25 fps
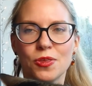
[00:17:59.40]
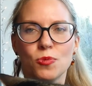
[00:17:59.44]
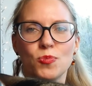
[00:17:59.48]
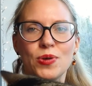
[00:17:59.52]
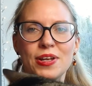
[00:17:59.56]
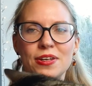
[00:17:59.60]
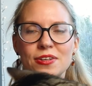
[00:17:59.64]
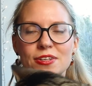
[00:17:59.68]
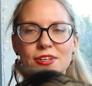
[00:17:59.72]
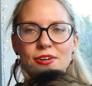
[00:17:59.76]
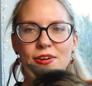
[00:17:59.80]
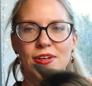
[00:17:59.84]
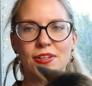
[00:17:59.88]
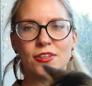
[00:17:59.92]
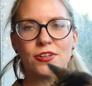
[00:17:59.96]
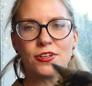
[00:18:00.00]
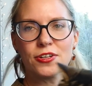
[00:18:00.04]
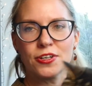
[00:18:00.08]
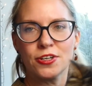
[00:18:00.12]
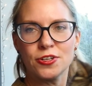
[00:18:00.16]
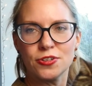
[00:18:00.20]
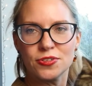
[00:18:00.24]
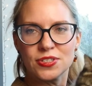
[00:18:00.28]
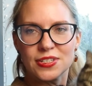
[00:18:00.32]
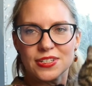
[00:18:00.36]
the window and
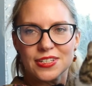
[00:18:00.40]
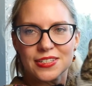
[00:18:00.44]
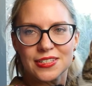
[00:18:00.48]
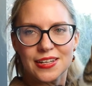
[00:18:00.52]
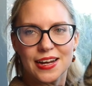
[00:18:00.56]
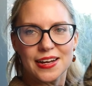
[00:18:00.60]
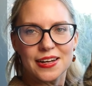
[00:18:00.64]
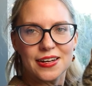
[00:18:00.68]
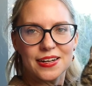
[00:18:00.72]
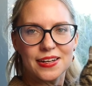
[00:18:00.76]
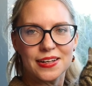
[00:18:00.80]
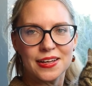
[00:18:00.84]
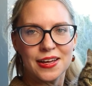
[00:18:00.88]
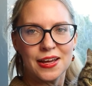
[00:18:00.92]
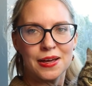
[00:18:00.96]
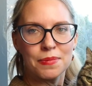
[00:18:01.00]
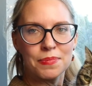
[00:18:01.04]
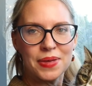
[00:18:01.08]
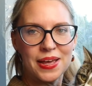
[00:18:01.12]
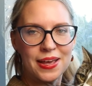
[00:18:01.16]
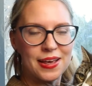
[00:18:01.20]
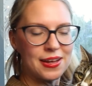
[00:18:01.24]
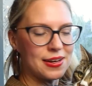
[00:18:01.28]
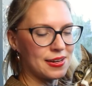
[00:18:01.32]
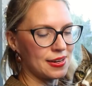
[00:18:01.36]
look who's decided to come
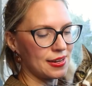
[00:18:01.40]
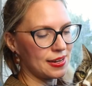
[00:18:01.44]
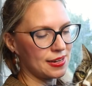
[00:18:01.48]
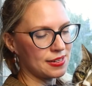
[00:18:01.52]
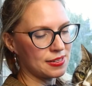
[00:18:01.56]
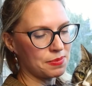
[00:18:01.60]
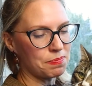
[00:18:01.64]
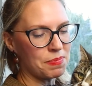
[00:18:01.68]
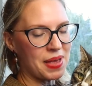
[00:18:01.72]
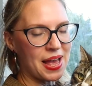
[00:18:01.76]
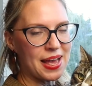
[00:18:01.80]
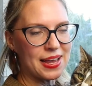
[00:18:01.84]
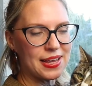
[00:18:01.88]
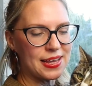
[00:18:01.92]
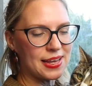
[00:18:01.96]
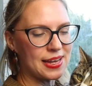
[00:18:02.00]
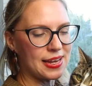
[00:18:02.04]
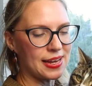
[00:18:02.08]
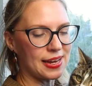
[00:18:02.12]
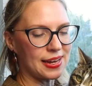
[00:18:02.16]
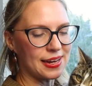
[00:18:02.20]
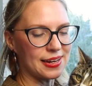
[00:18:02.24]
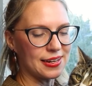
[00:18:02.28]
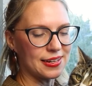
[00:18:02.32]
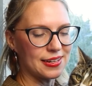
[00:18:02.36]
in. It's
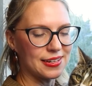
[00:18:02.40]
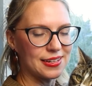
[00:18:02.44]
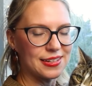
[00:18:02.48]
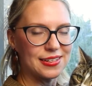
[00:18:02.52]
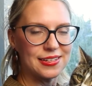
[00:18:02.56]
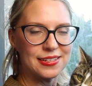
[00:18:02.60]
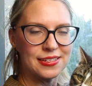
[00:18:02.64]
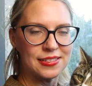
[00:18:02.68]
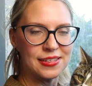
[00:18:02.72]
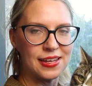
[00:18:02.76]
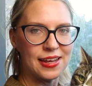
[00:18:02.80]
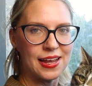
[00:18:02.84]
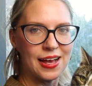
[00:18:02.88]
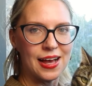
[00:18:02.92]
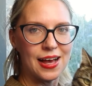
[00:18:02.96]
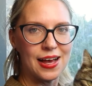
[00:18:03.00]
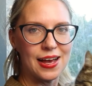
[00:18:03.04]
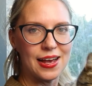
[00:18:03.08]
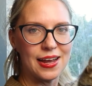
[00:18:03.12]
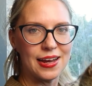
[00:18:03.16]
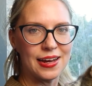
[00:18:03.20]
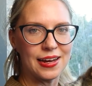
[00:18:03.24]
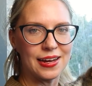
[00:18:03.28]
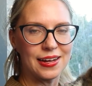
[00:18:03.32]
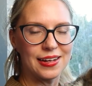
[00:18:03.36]
Maggie. Say
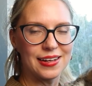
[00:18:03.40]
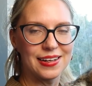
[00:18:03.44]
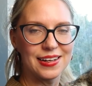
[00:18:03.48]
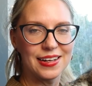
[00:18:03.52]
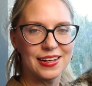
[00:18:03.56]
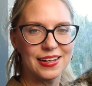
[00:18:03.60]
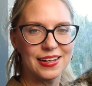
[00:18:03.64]
hi.